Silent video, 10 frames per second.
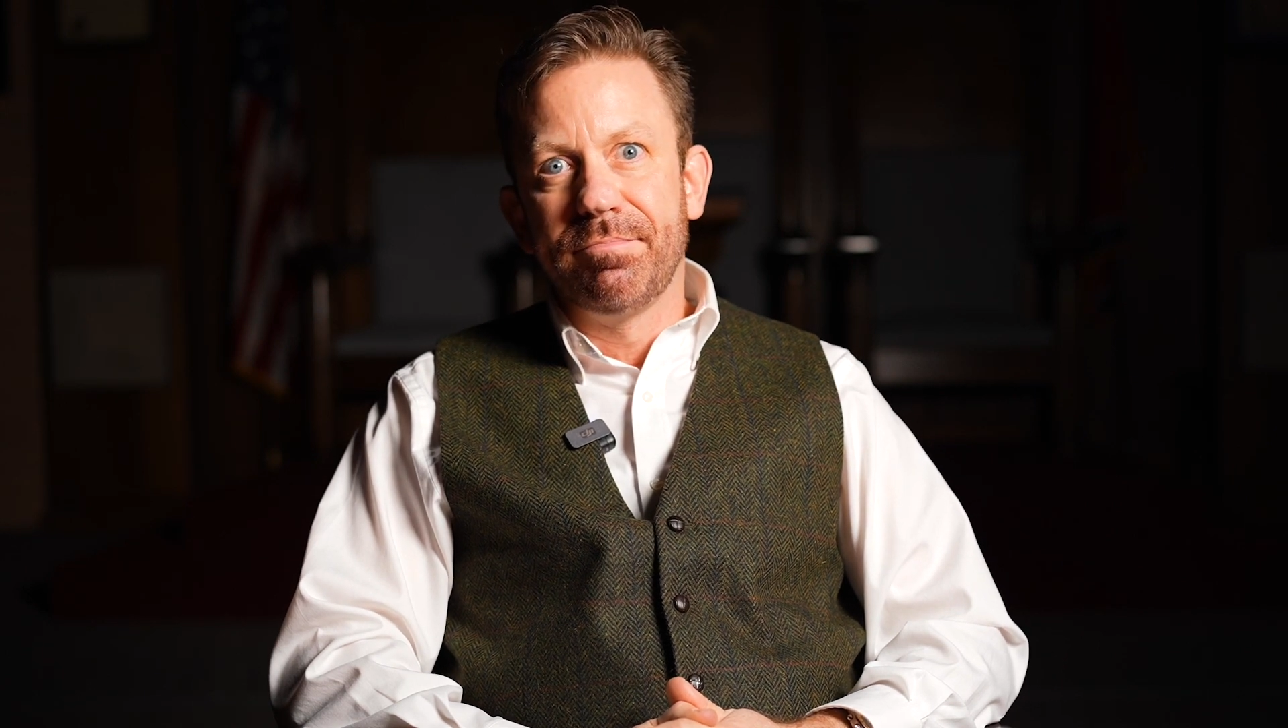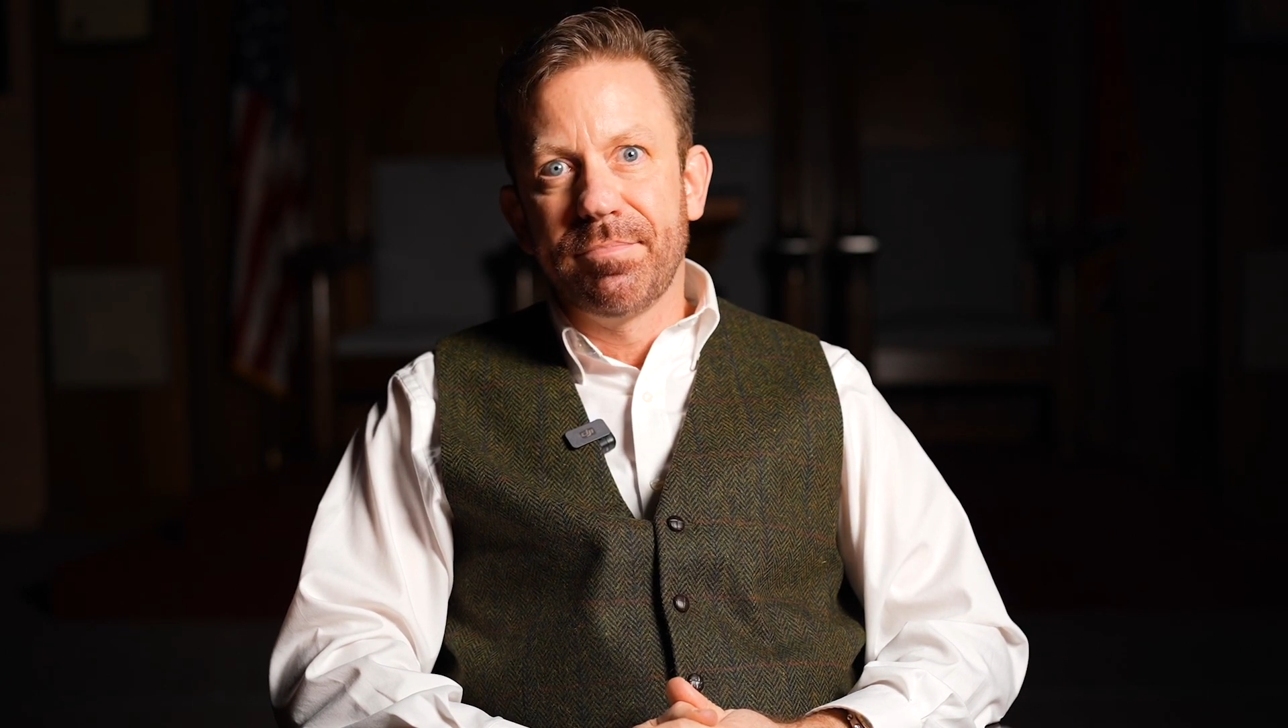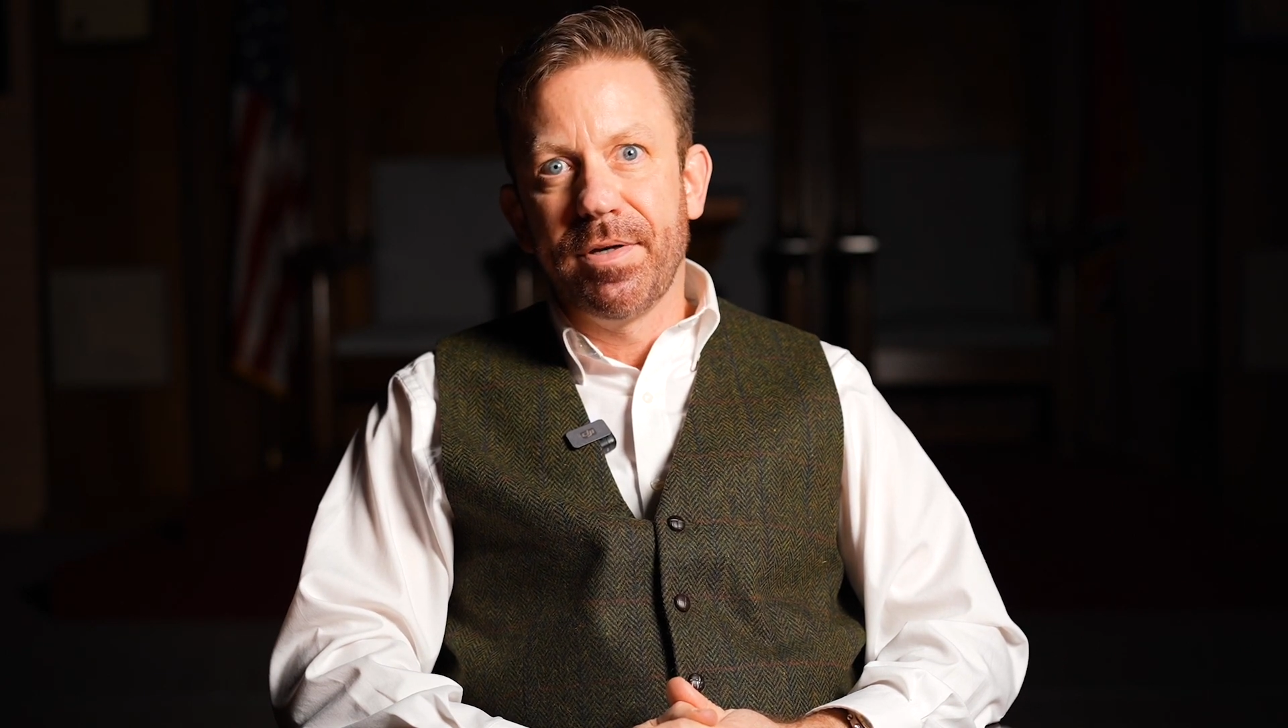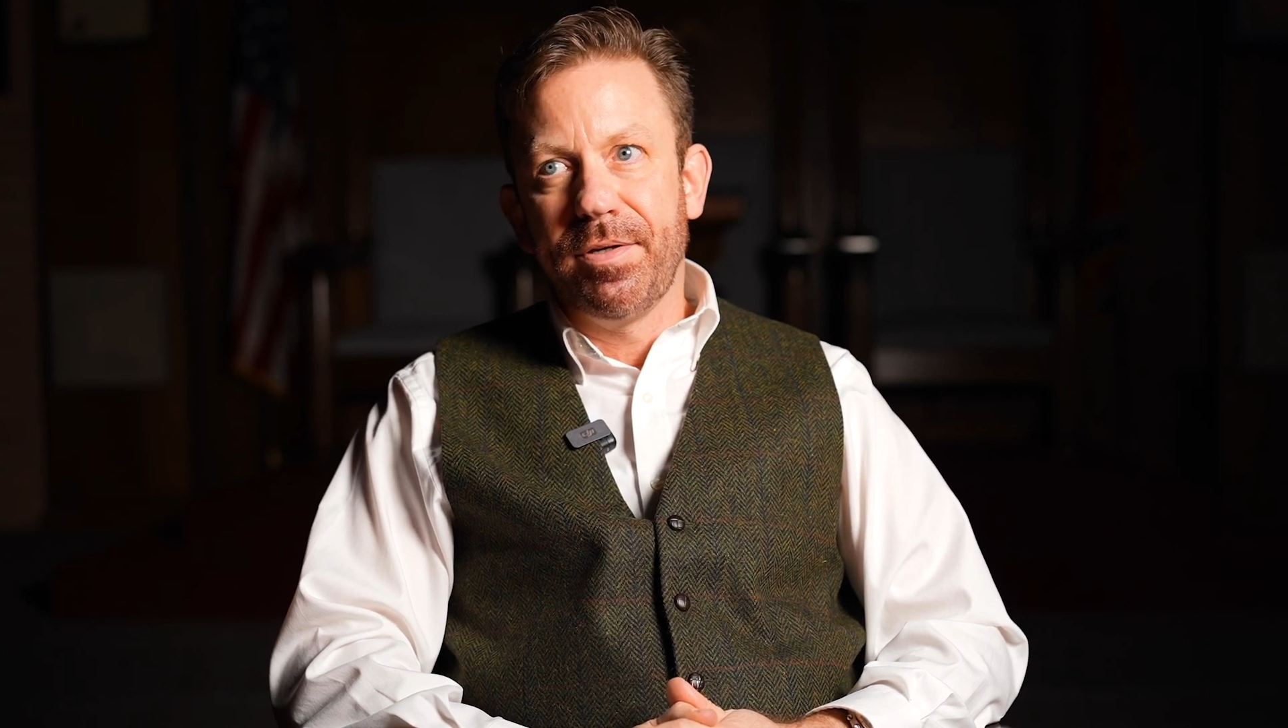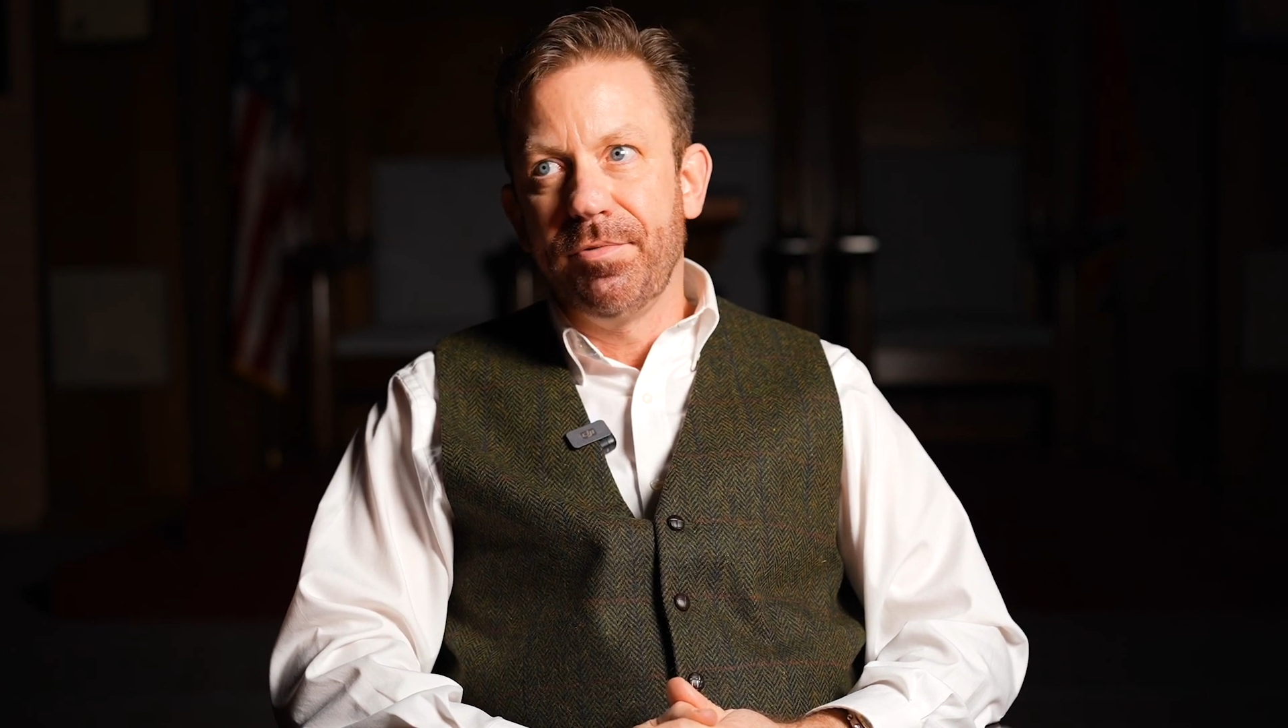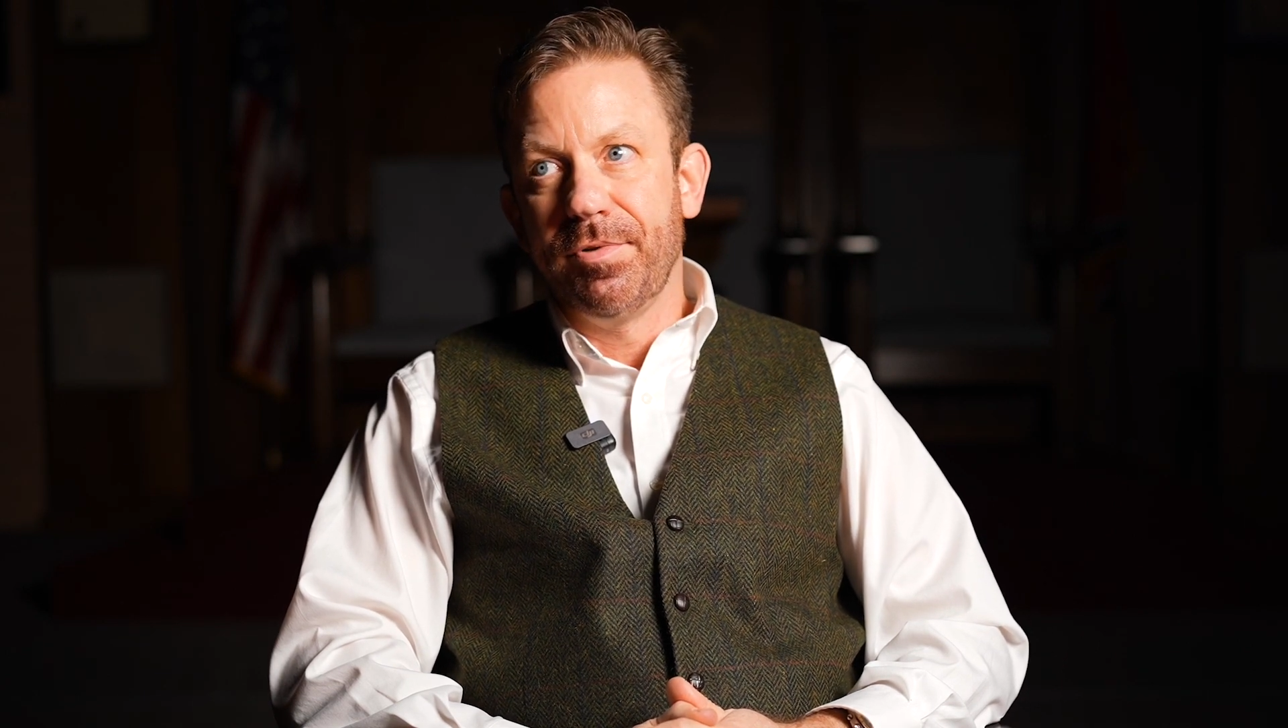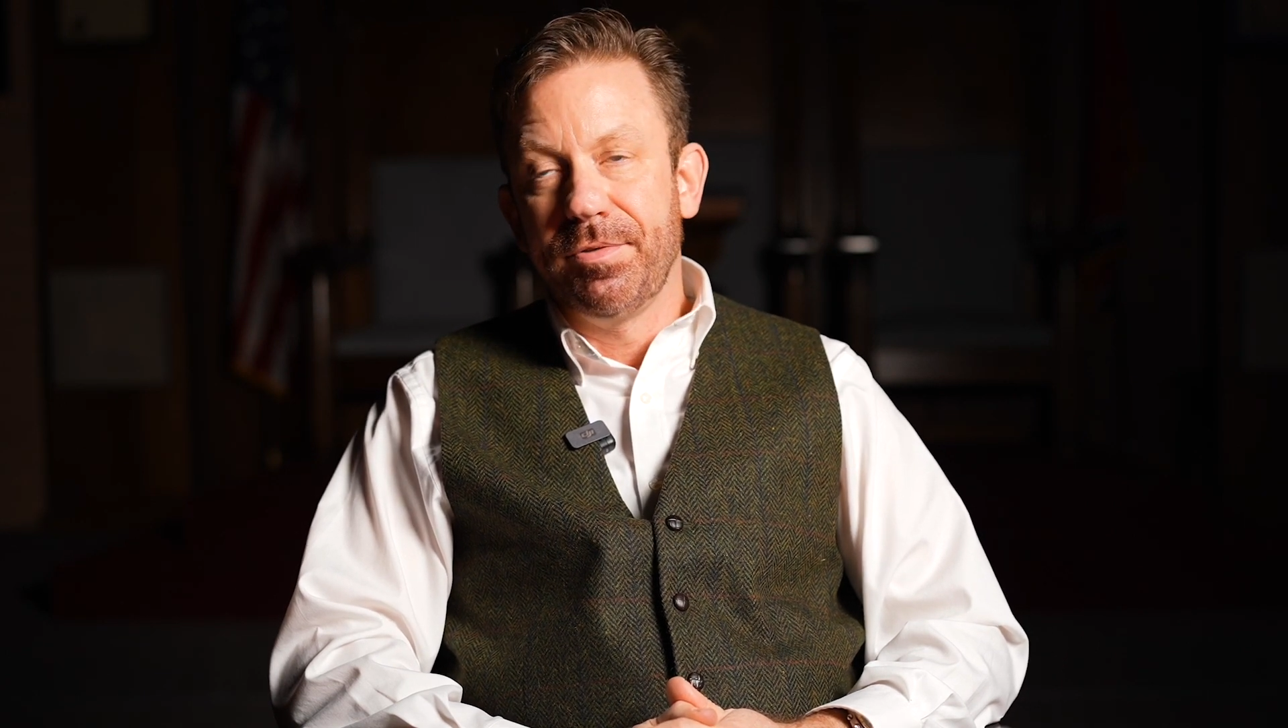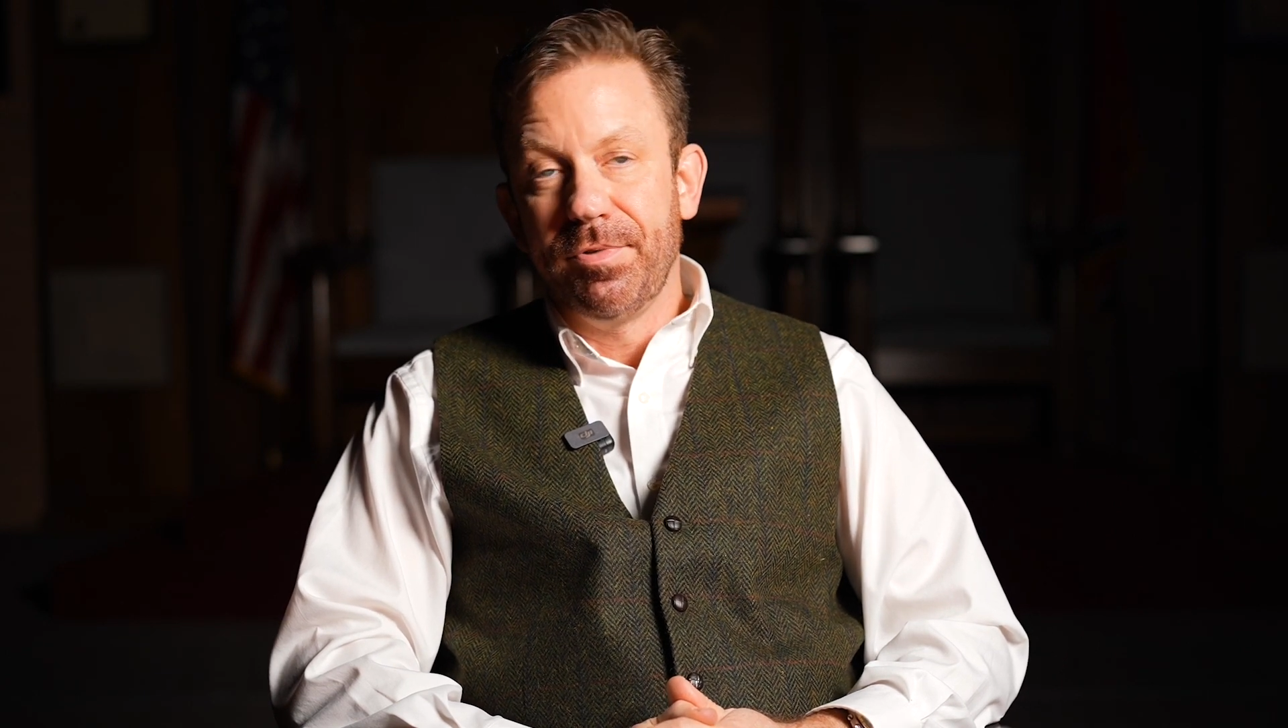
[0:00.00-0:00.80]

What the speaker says: that you would